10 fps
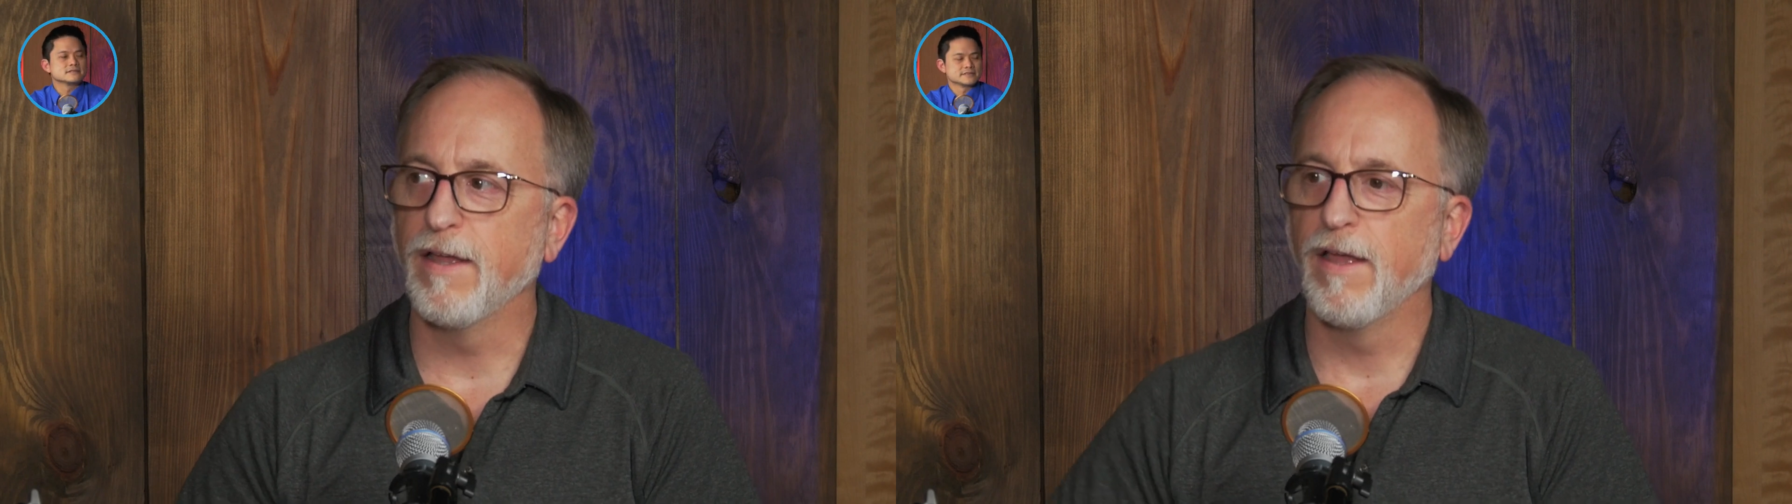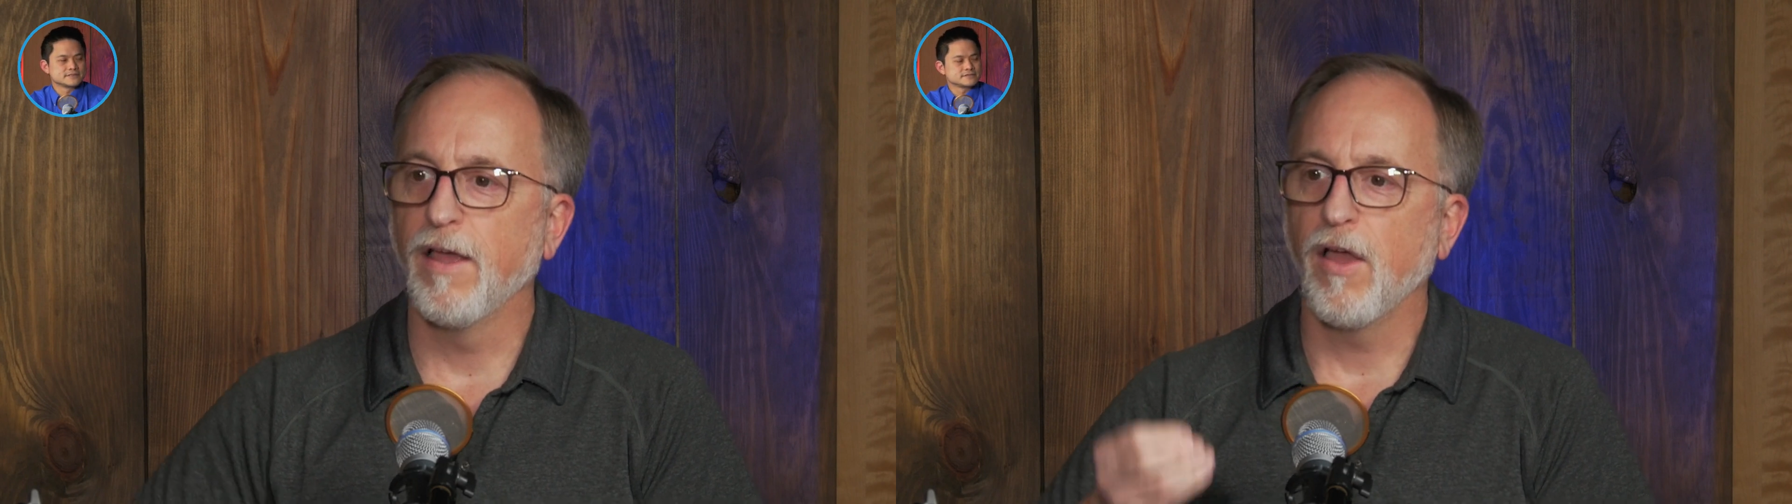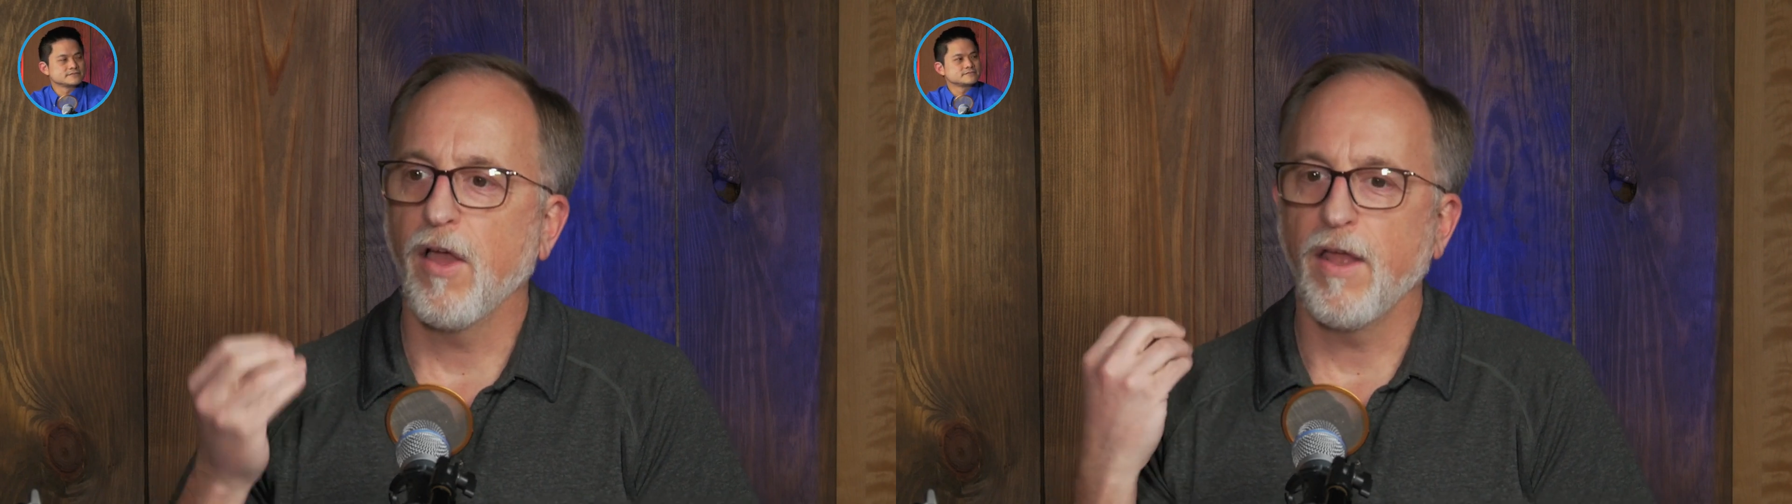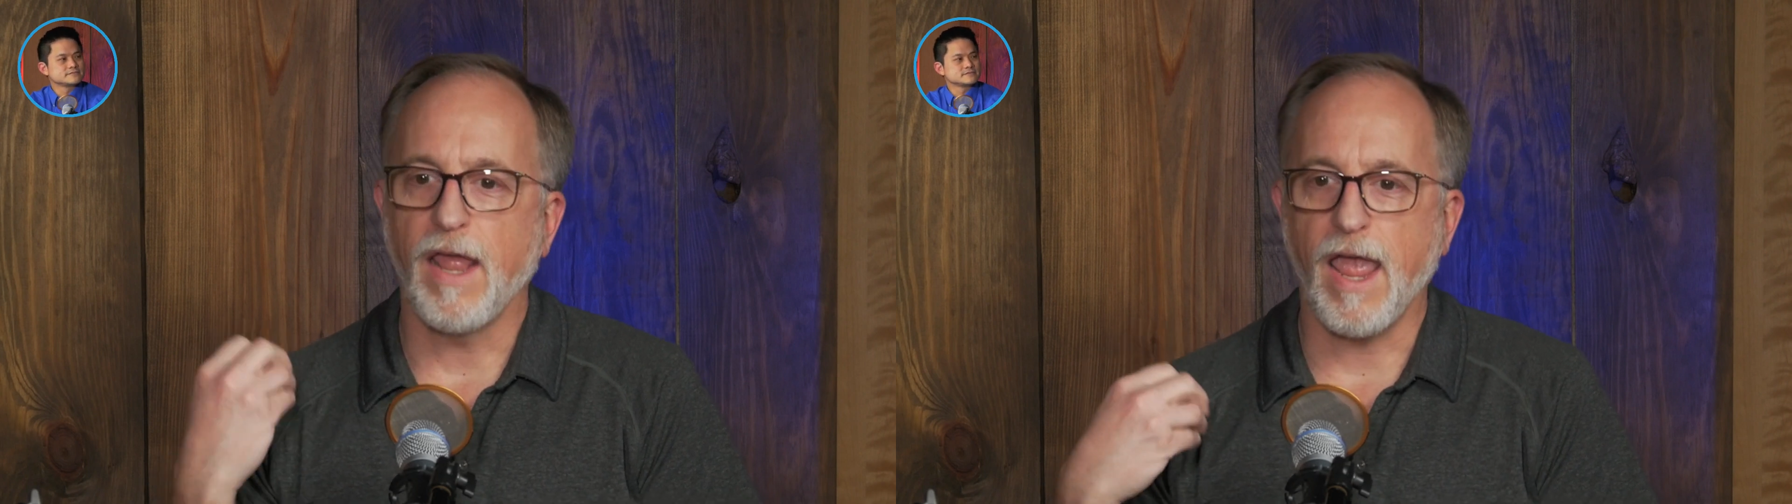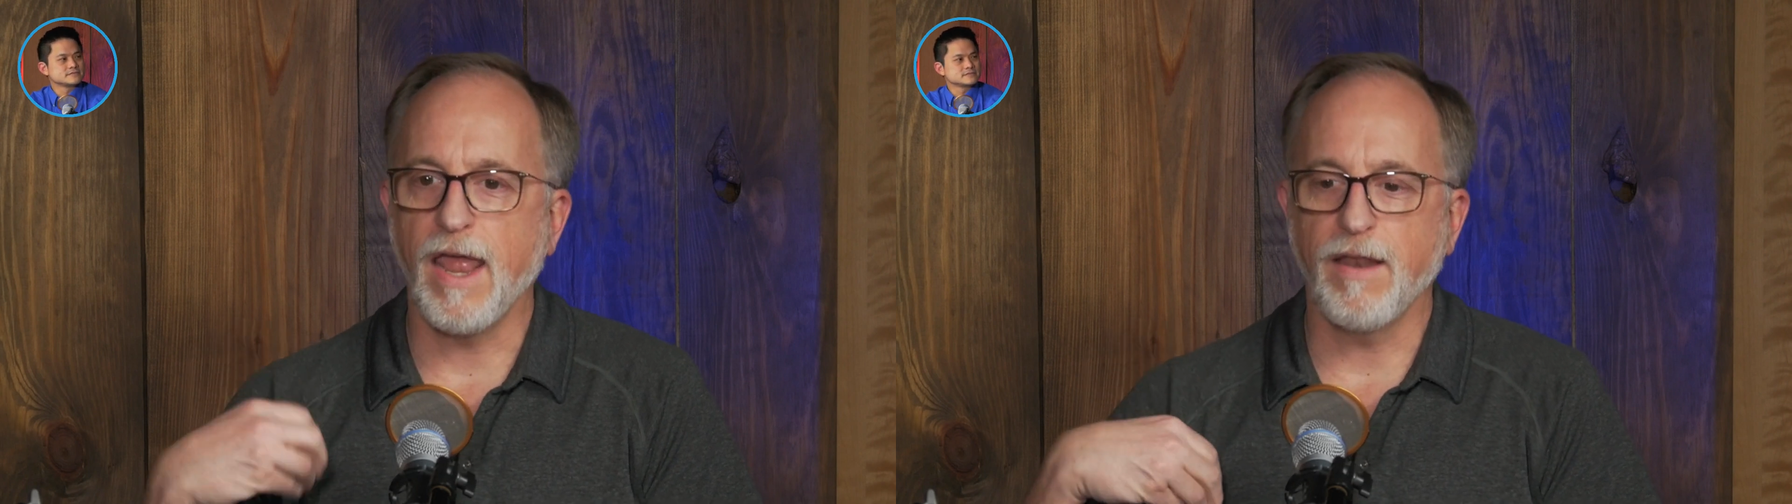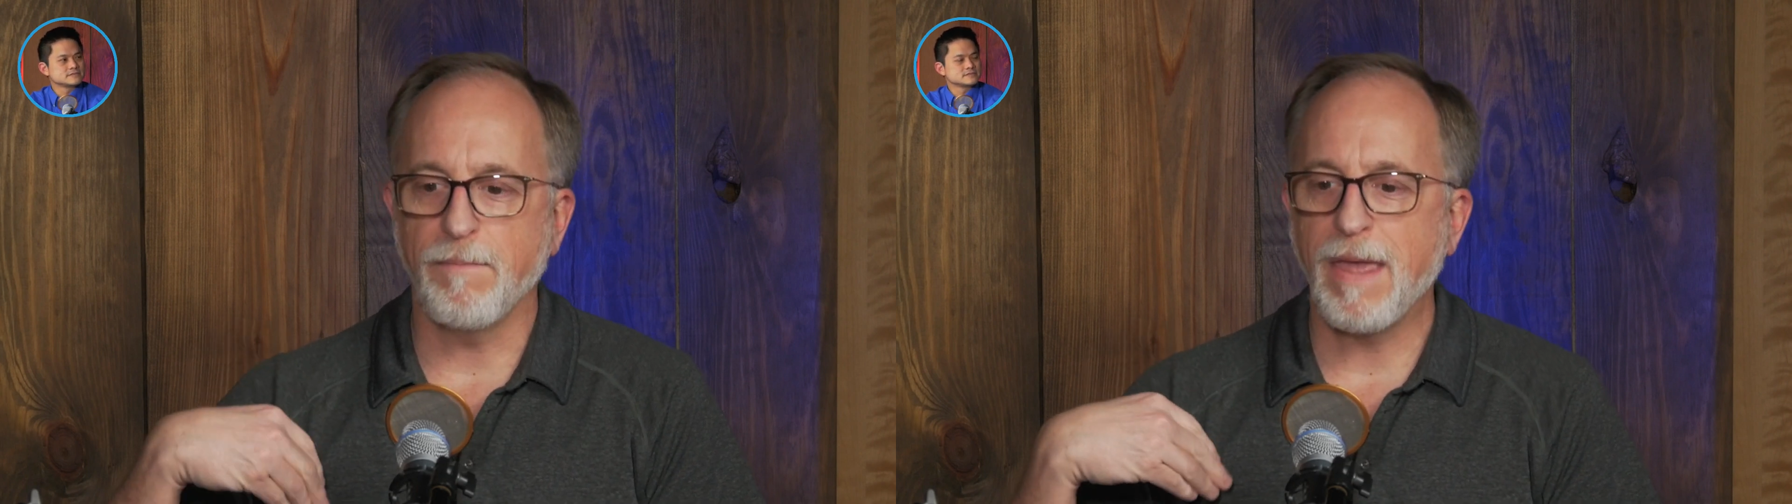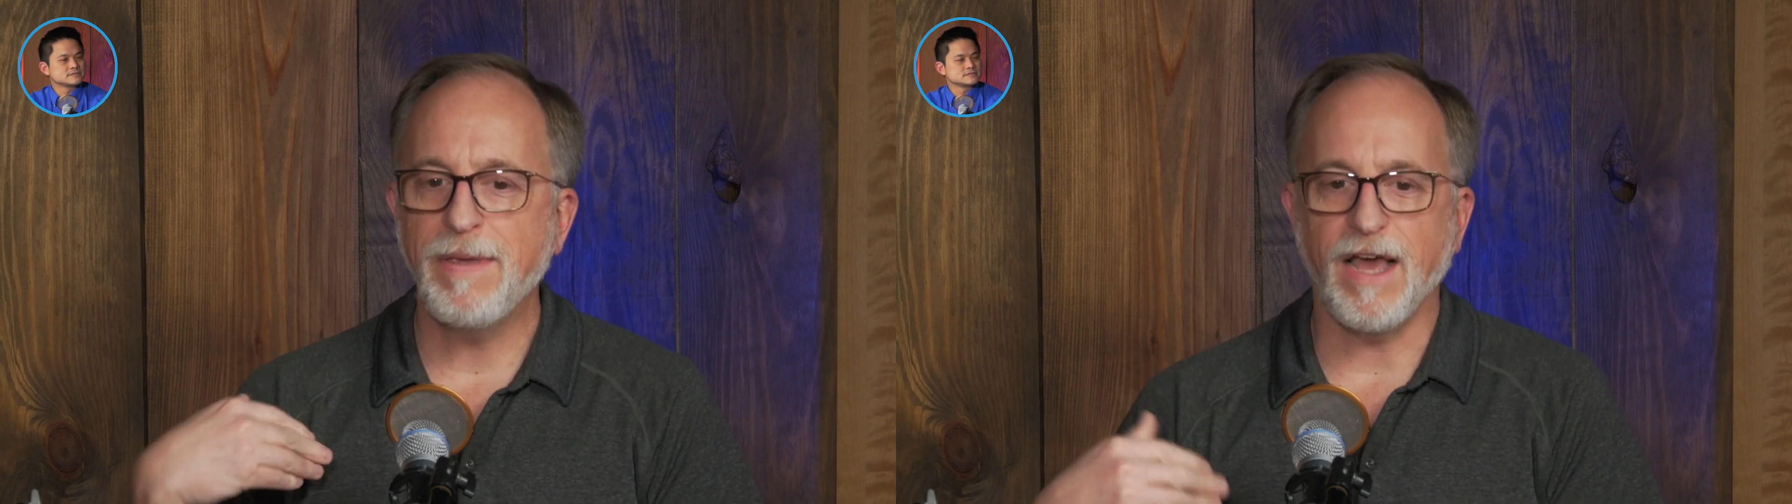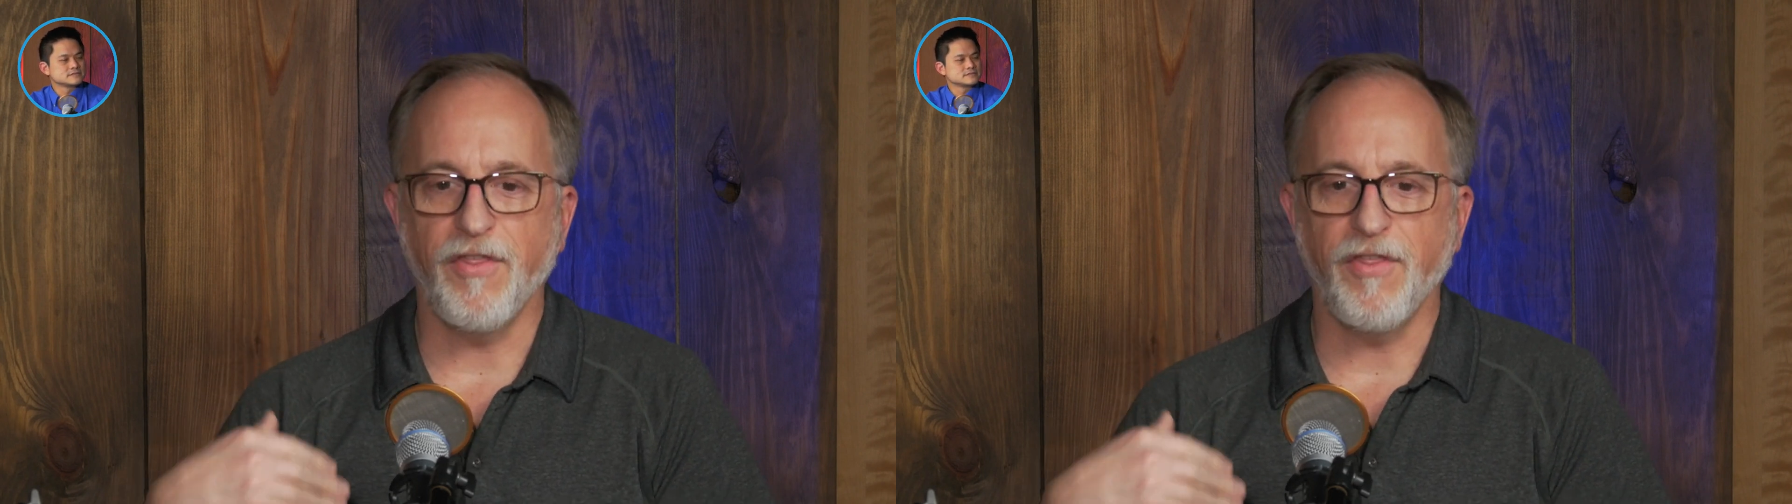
Yes. And maybe